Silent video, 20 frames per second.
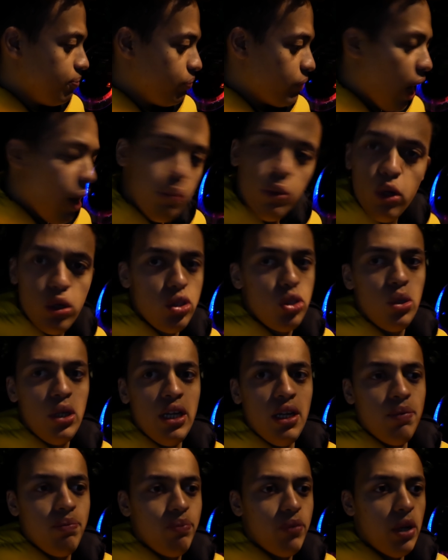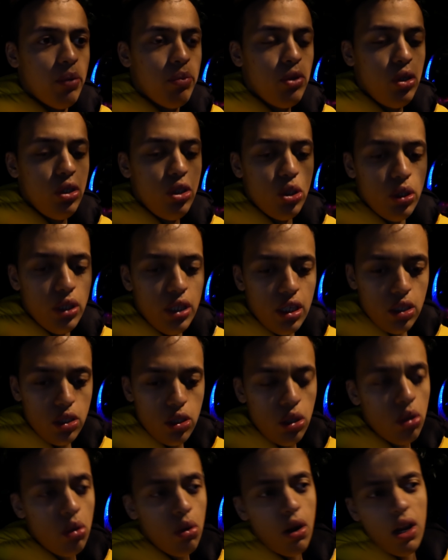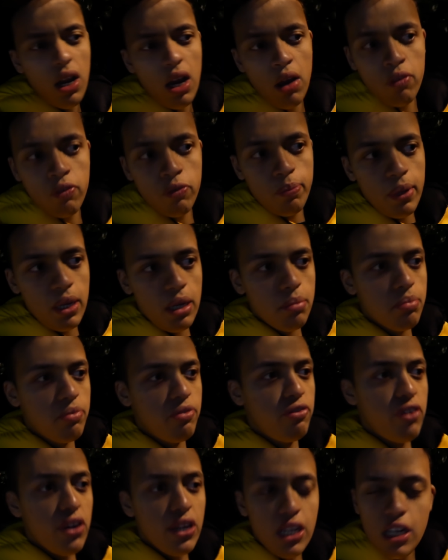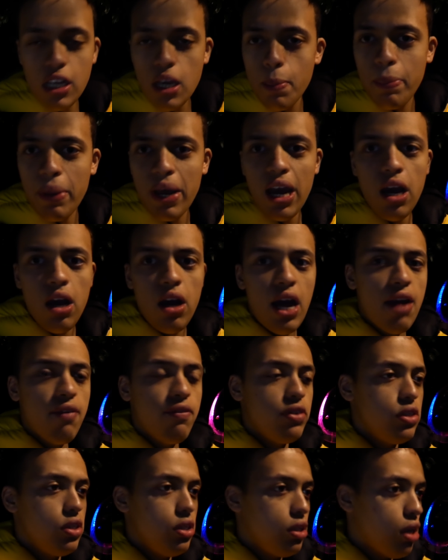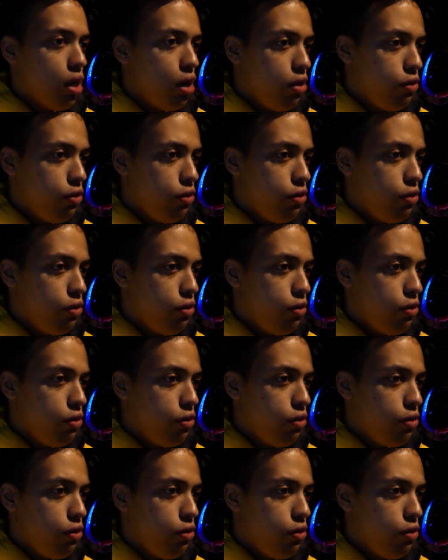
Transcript: I'm not enjoying it. I'm not enjoying it at all. I've been fiddling about, having to go